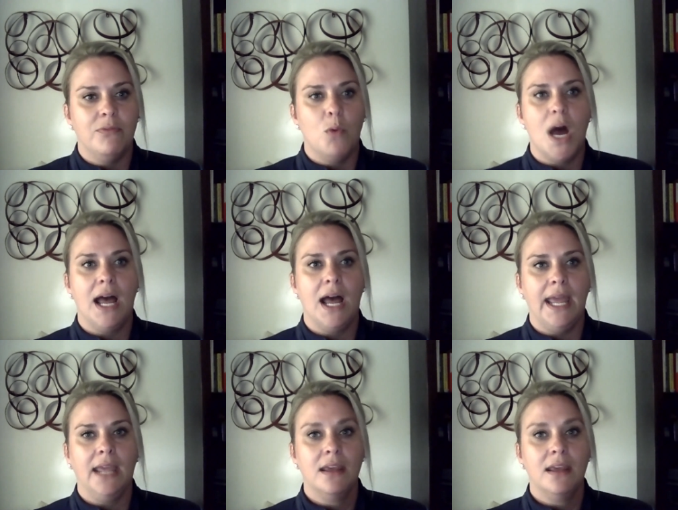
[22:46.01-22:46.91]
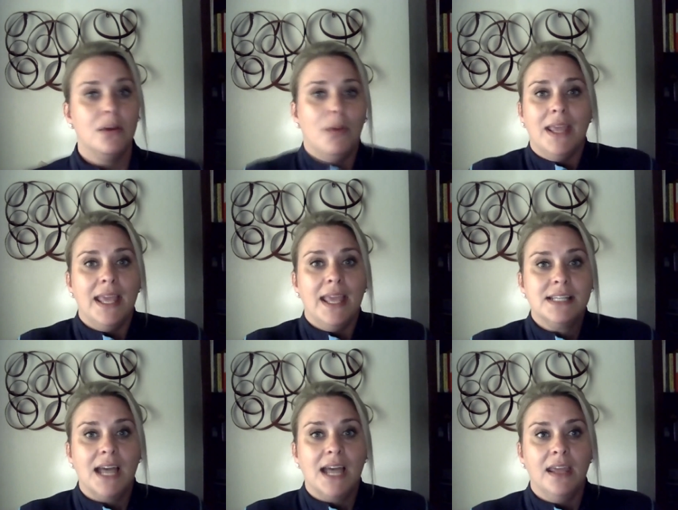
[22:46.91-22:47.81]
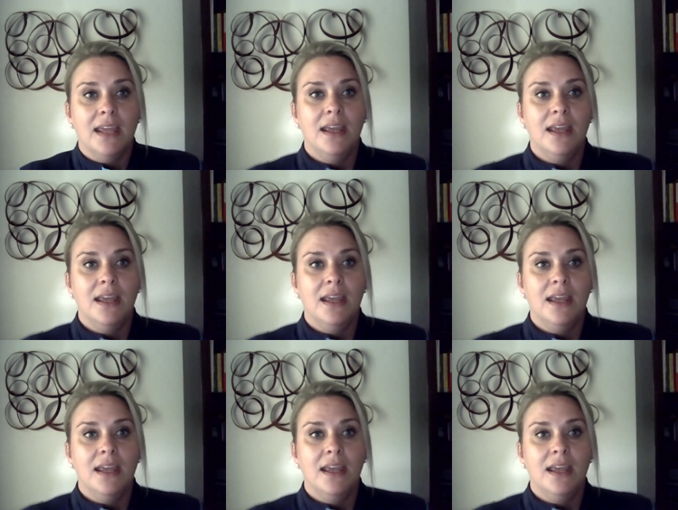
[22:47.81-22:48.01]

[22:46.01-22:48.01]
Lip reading: Why can't I?